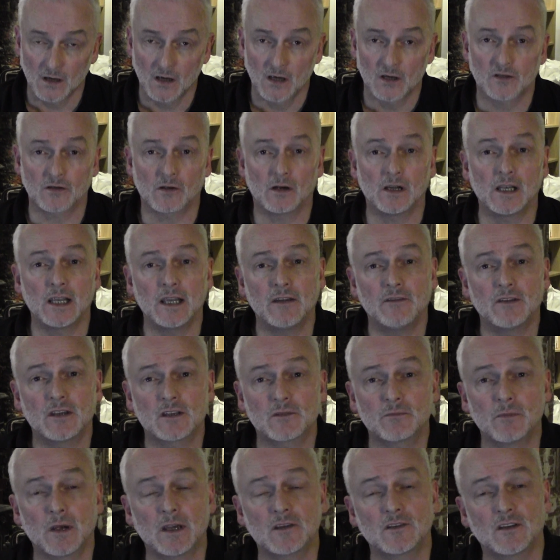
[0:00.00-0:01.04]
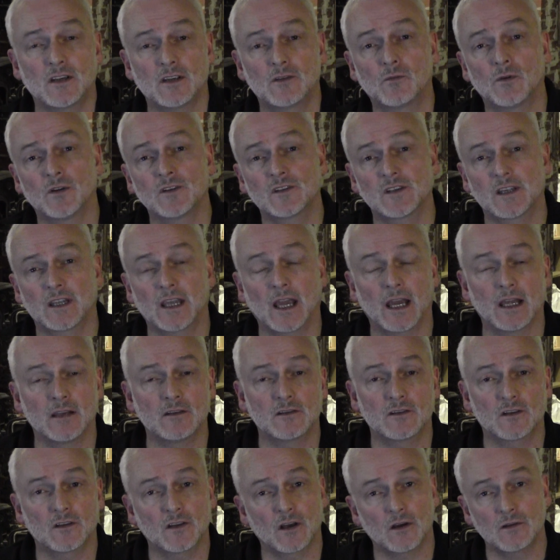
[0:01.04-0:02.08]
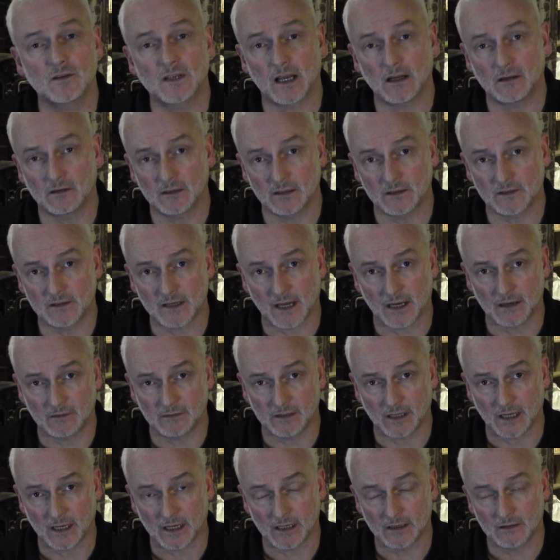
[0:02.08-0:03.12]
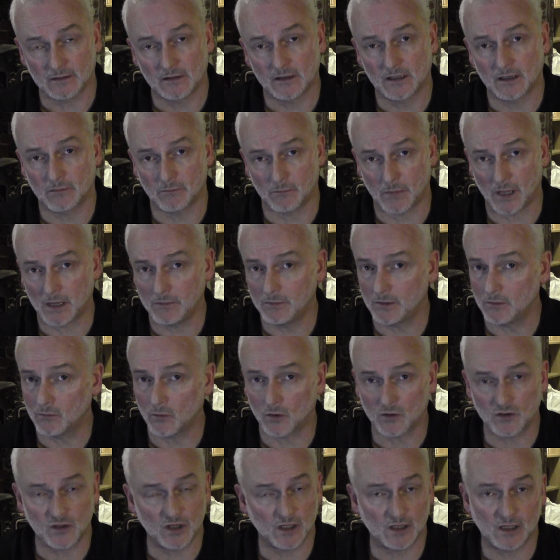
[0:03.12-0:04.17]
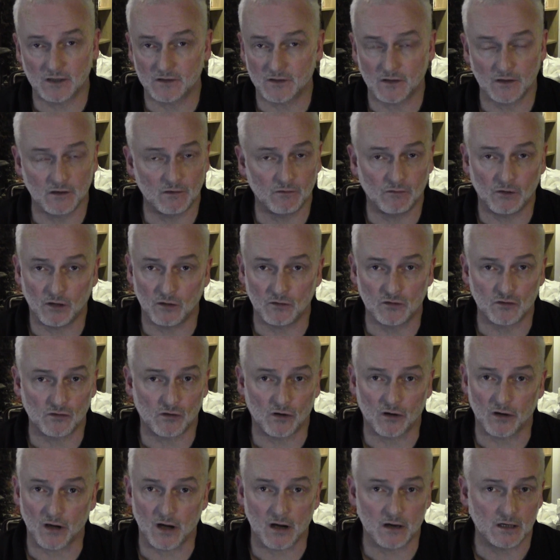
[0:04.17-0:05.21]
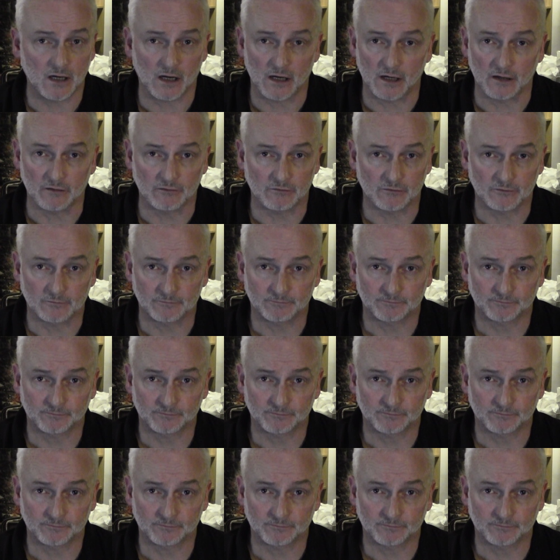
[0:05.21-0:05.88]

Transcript: So I leave this message once again to those elders out there that may be watching this in the future on archive.